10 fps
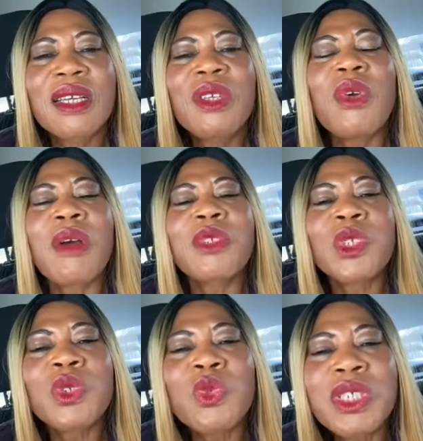You have
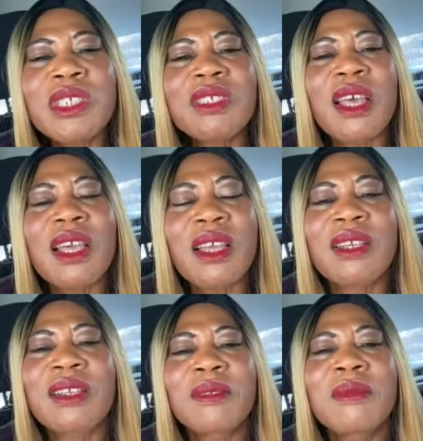switched
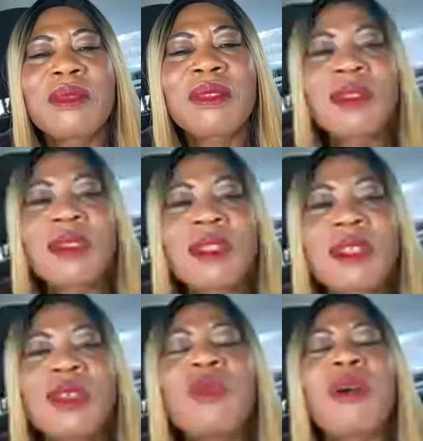side
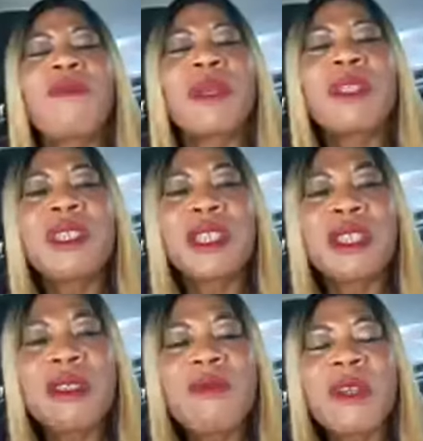you have been
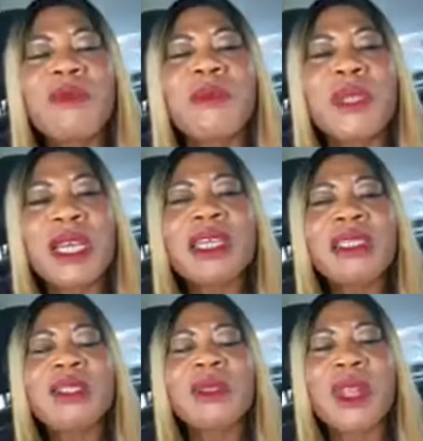delivered from
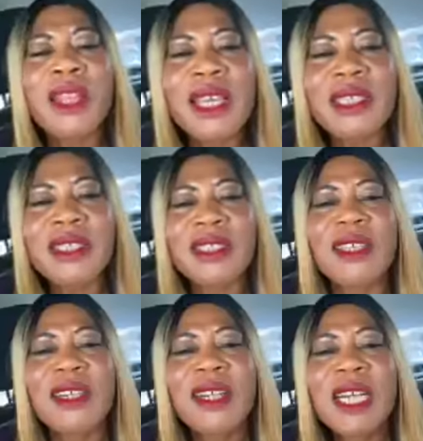darkness to light,
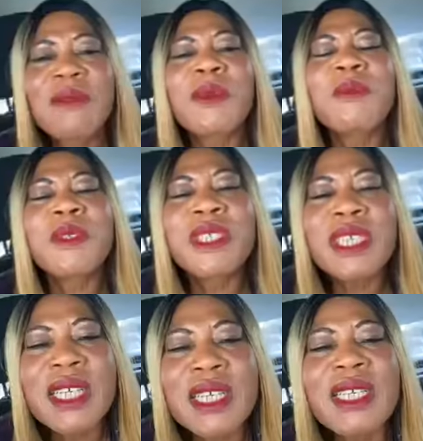from
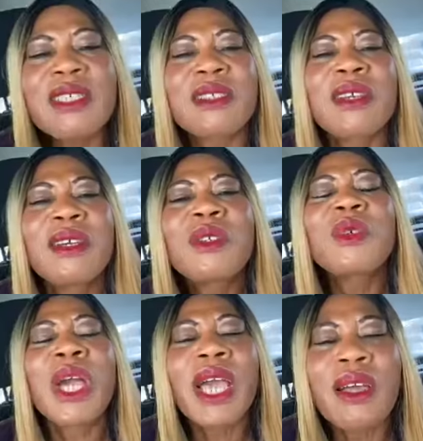sickness
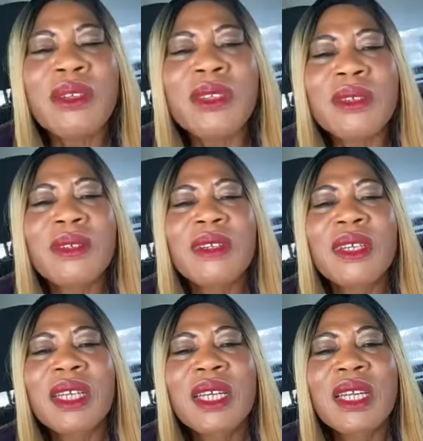to health.
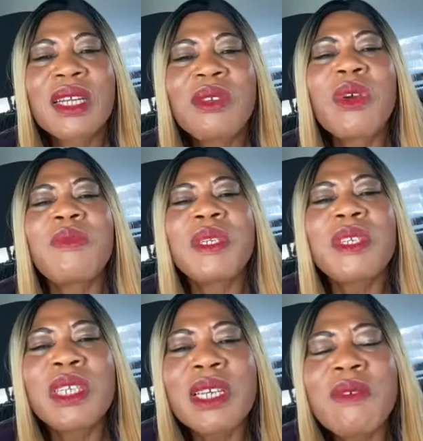You have
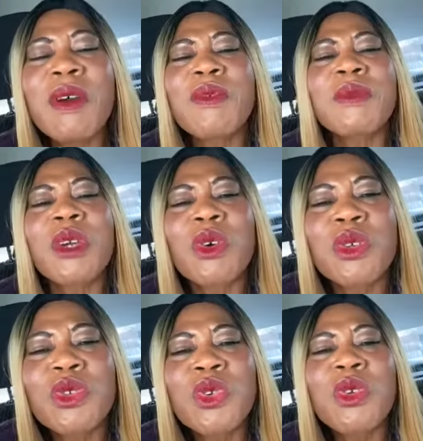been delivered from the
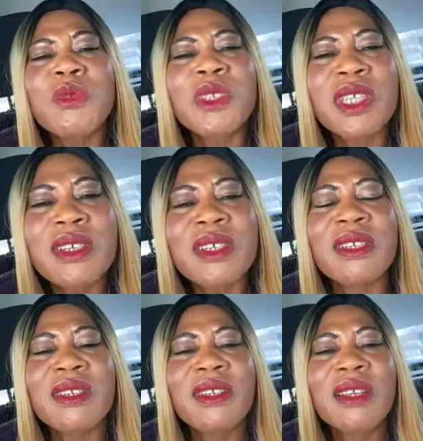control of Satan